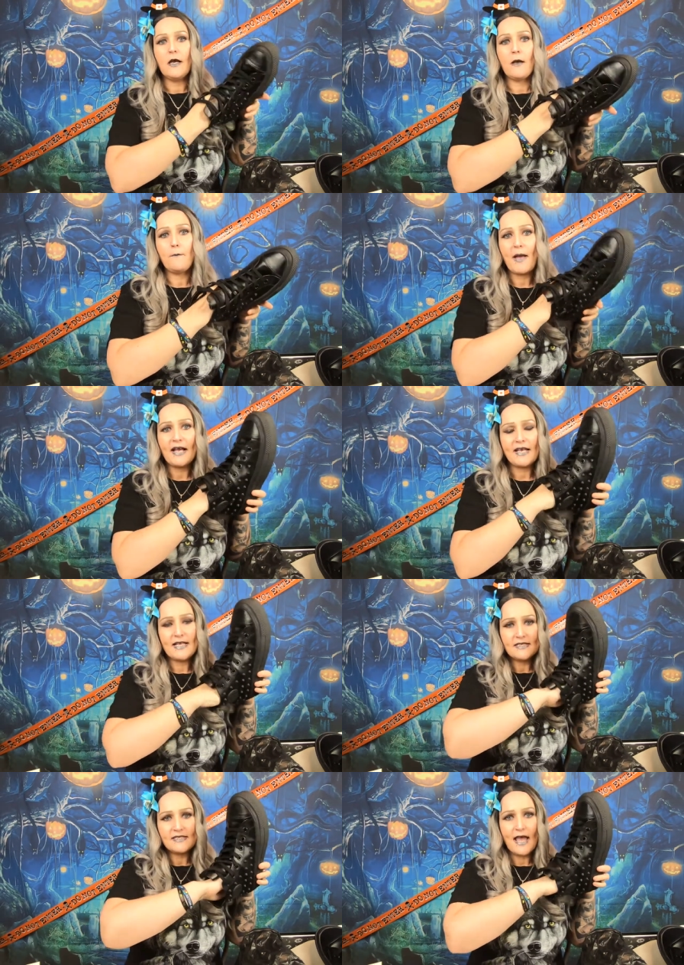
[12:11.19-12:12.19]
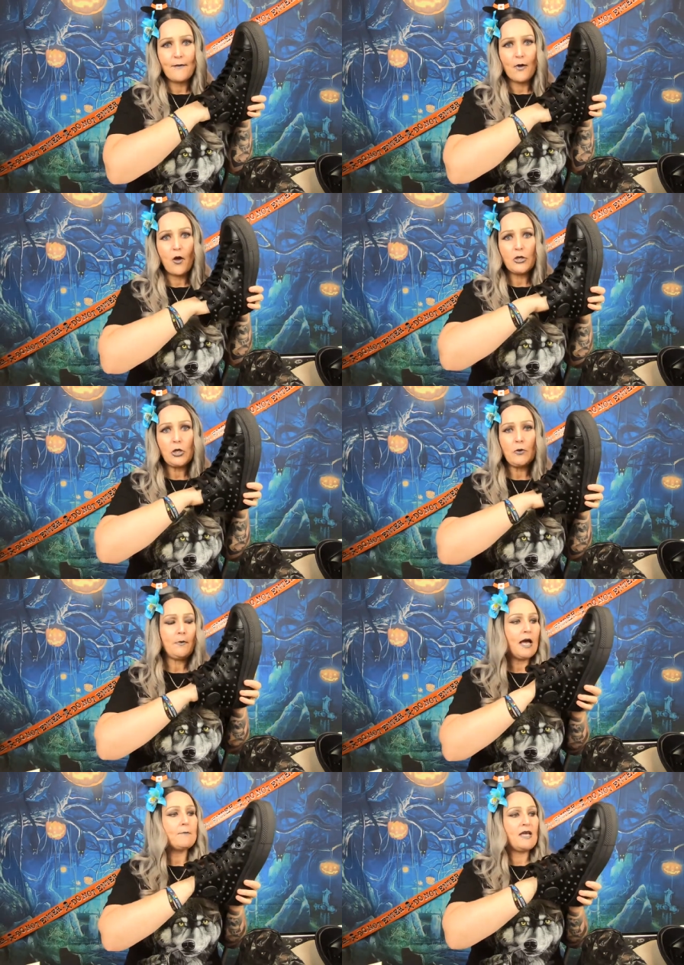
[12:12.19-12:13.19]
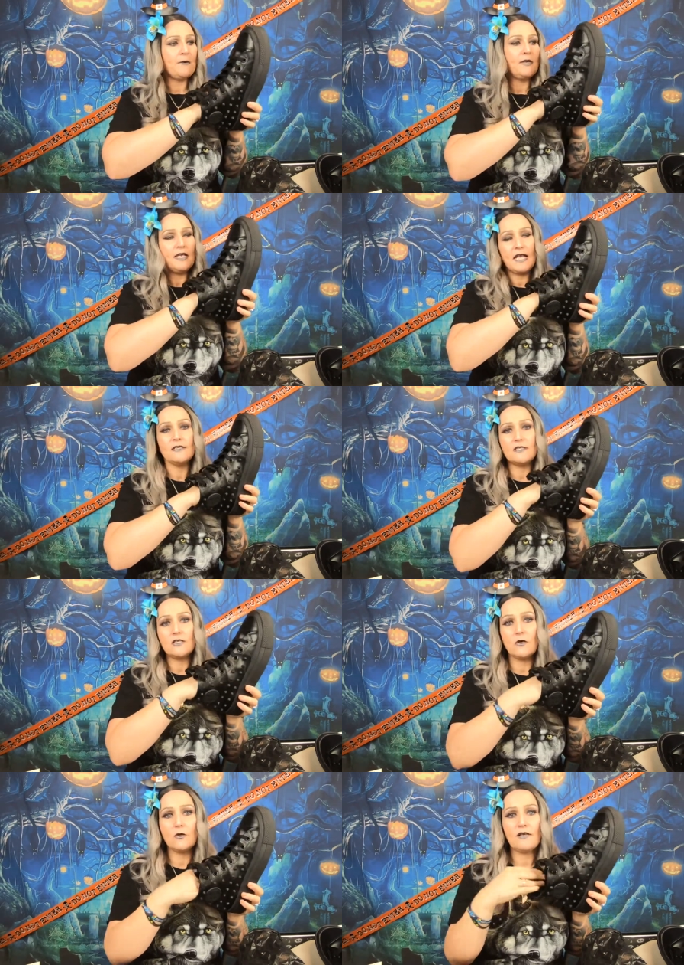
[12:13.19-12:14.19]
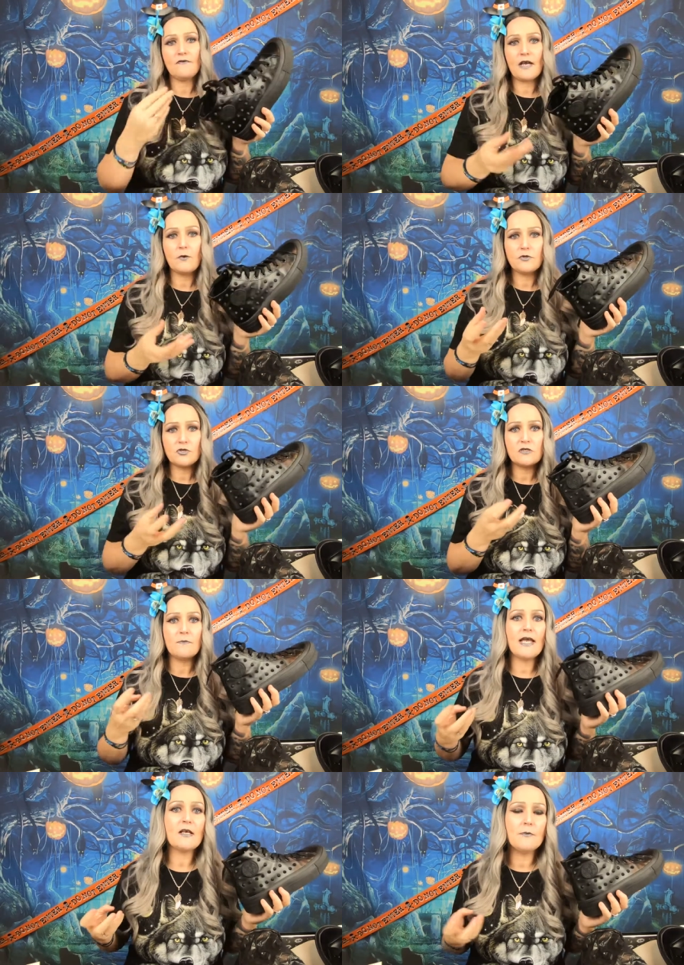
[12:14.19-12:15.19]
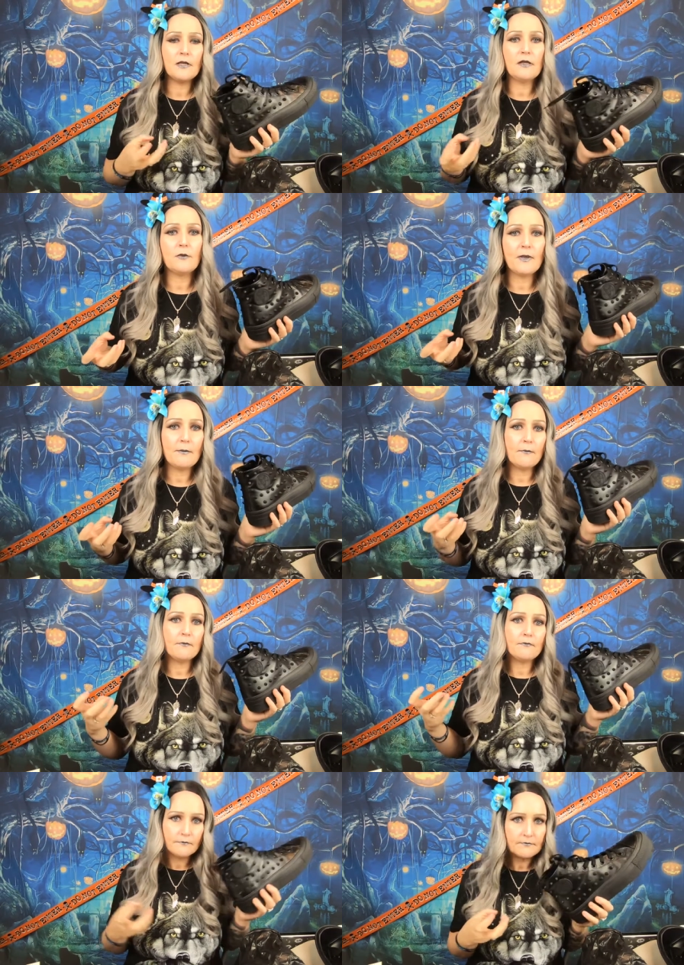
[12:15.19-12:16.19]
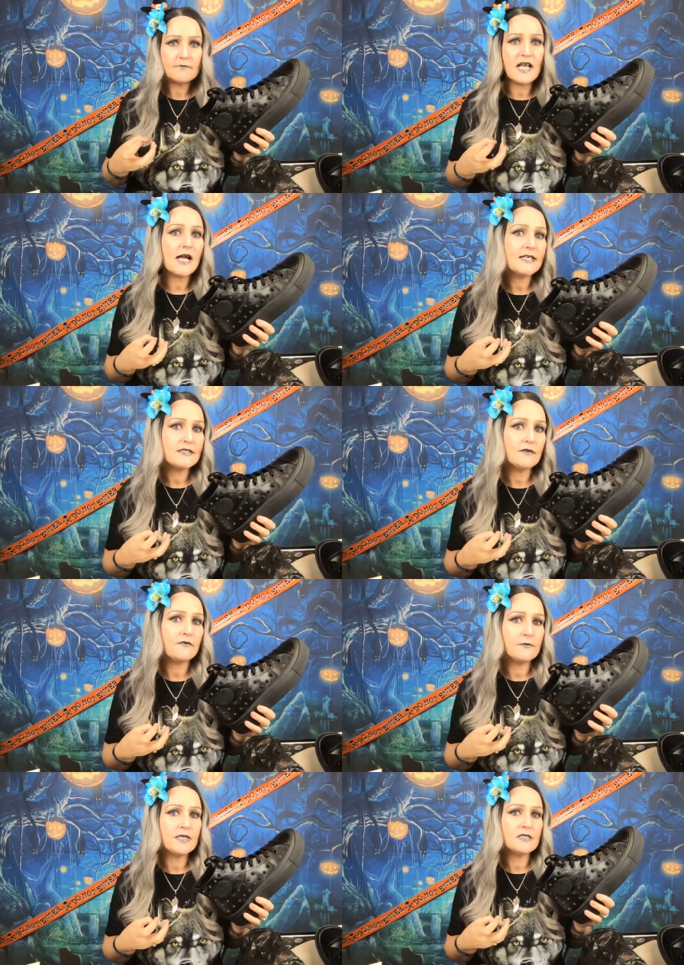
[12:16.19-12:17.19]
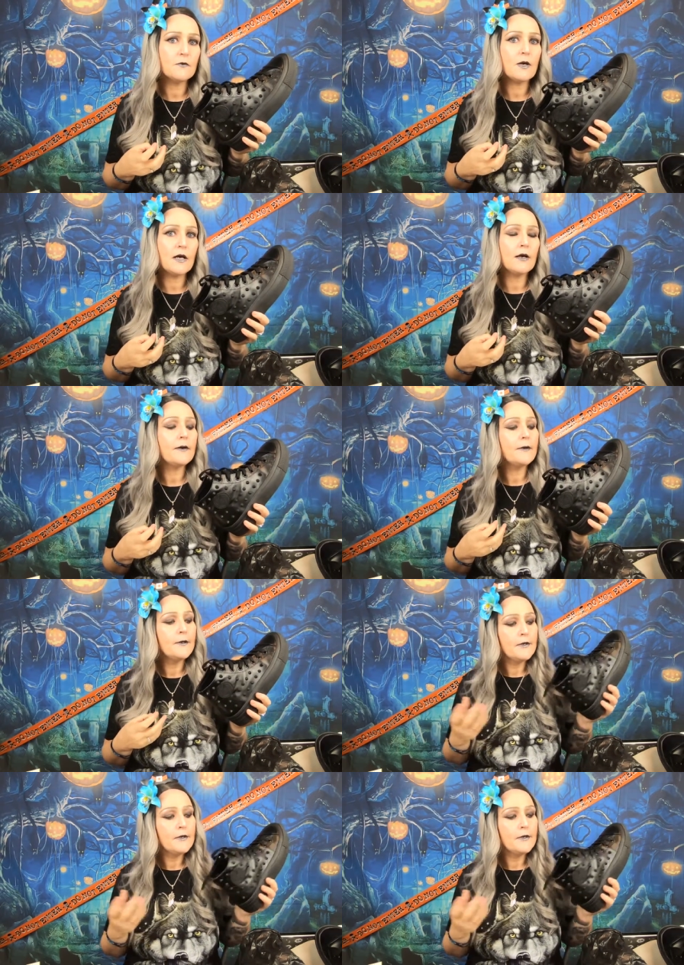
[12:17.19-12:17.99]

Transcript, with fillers: a back instep on them, and maybe an insole, if that would just make them a little bit tighter for me to wear.